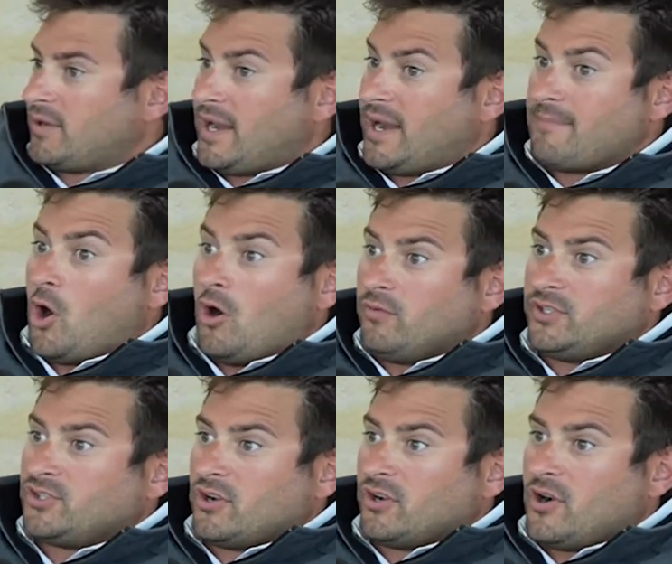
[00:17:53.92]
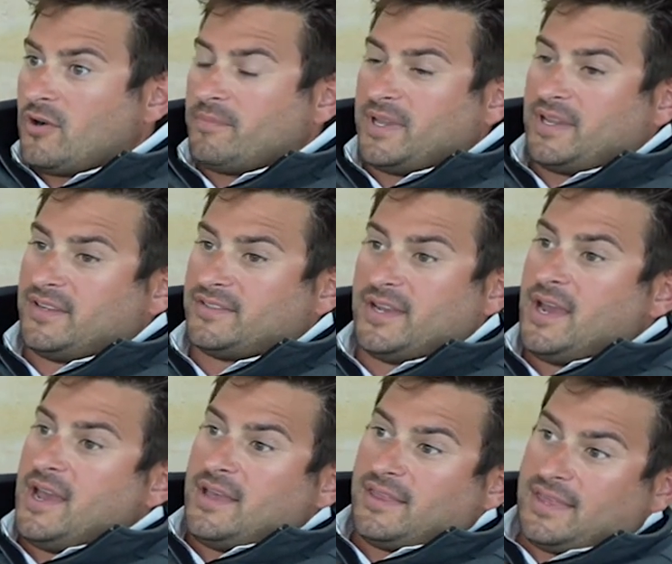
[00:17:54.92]
I'm I, always I, on call because
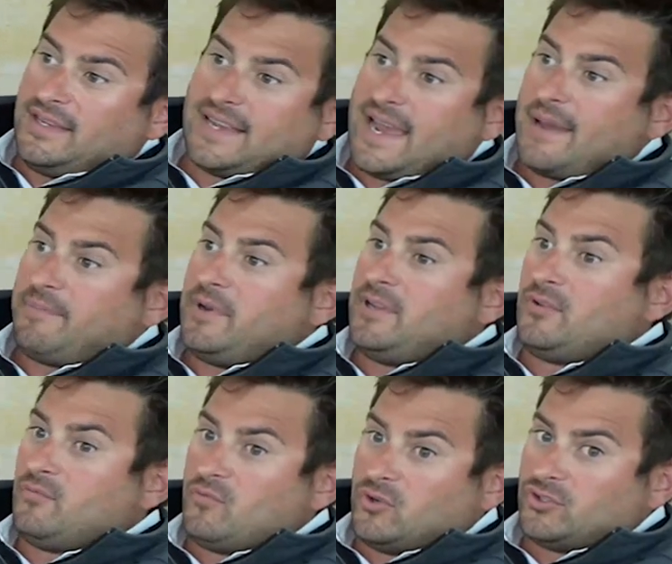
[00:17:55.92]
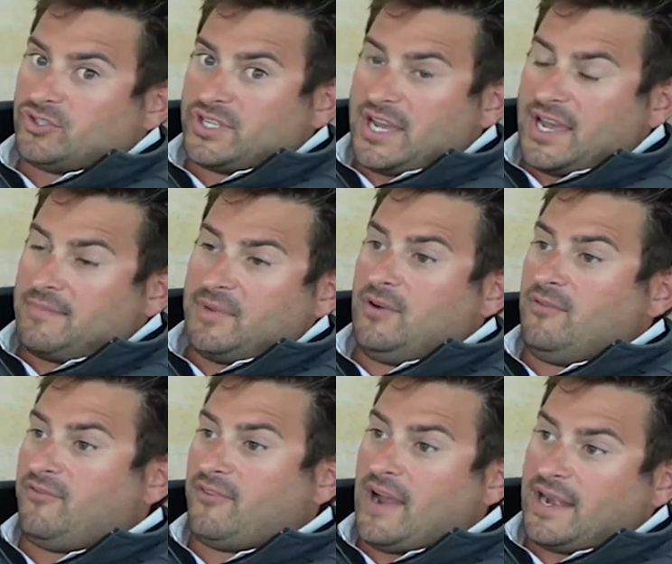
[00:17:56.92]
things happen at the worst time. You know,
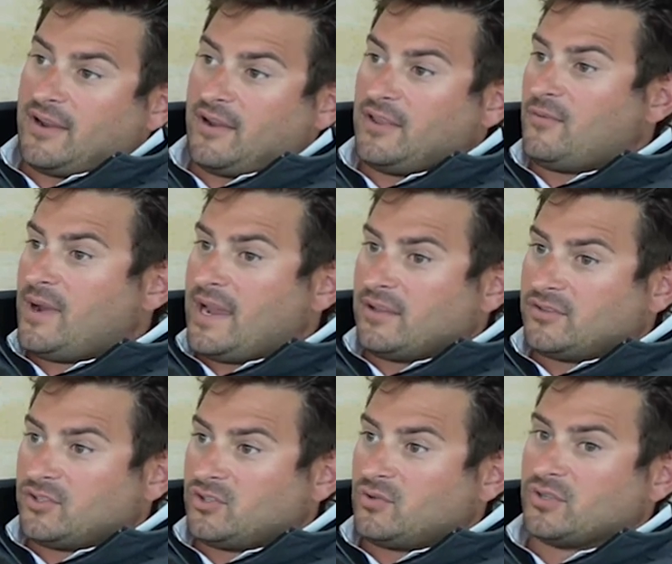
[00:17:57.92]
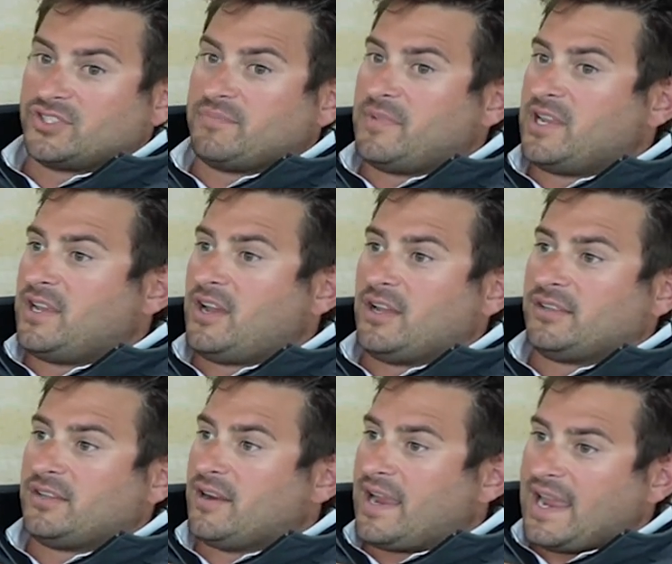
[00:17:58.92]
Friday on the way out the door, somebody got
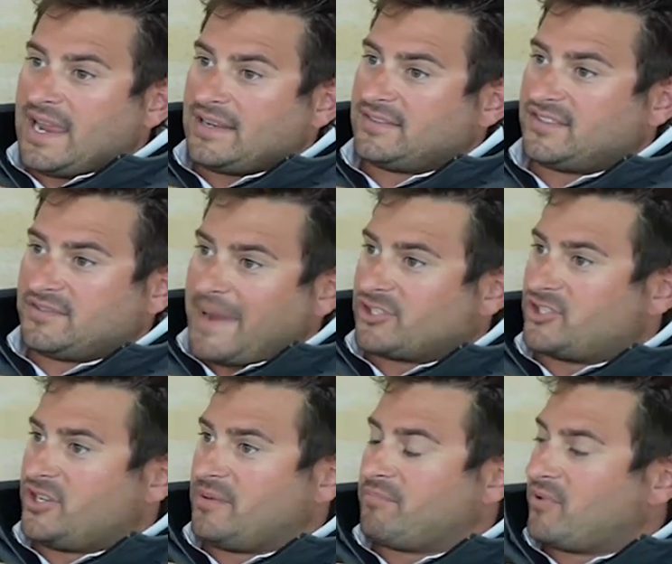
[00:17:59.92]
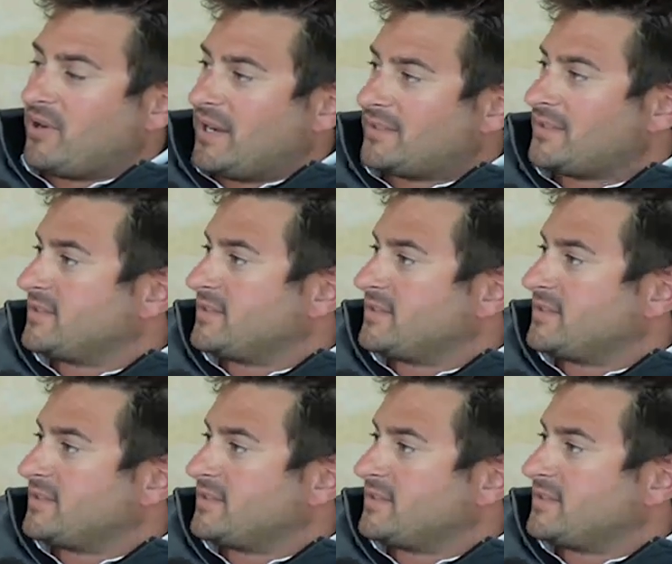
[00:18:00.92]
their hand smashed in a press. That's